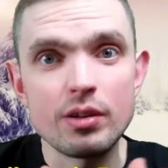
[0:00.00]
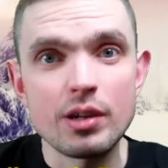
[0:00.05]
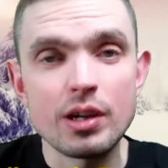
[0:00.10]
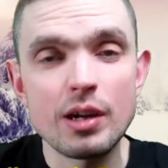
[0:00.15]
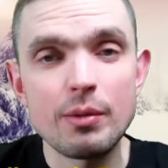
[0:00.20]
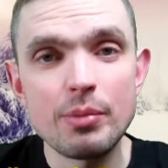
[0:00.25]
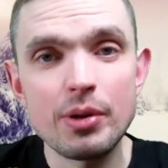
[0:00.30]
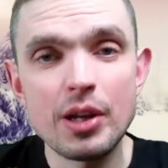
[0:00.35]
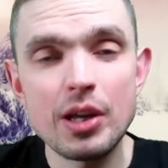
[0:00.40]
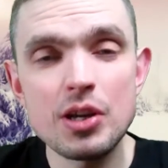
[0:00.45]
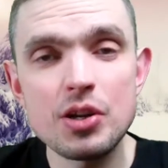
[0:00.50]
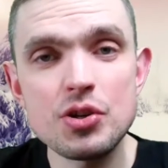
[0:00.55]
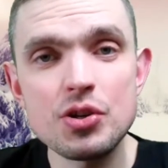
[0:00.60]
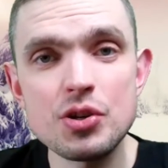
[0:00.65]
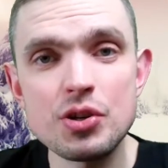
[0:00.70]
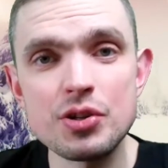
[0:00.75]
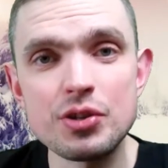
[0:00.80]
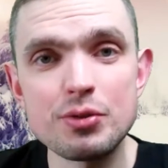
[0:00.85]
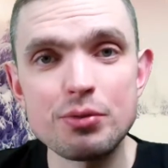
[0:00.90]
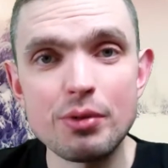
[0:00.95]

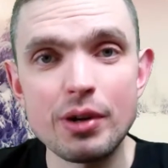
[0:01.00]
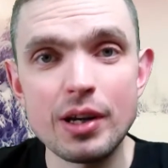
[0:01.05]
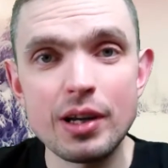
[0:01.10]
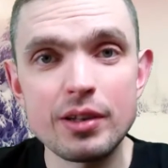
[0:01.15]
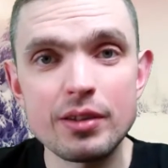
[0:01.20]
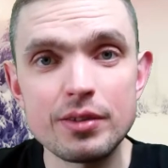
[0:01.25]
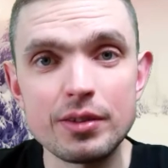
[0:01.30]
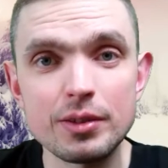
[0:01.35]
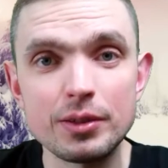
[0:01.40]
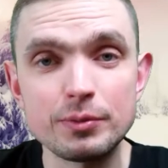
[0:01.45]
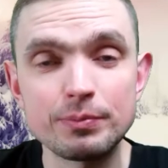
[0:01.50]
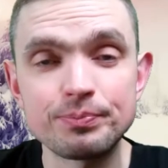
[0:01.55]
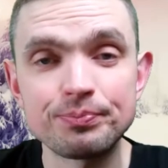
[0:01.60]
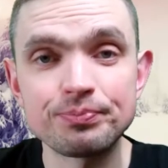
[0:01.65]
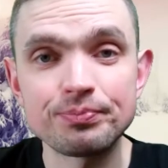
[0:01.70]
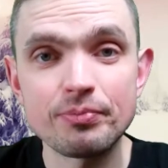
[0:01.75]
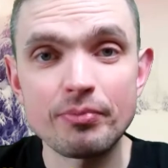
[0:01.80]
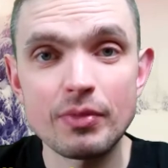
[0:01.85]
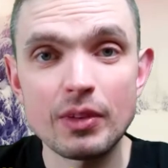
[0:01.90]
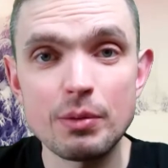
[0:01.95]
combinations, right?
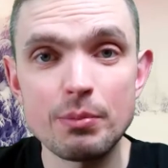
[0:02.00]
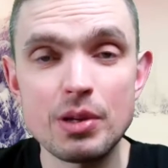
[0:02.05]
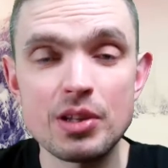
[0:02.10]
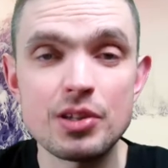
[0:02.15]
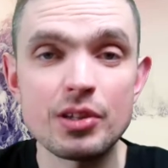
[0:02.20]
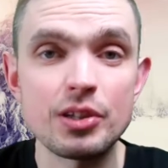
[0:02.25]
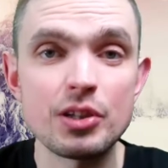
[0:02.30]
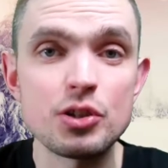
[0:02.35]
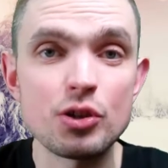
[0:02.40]
Basically,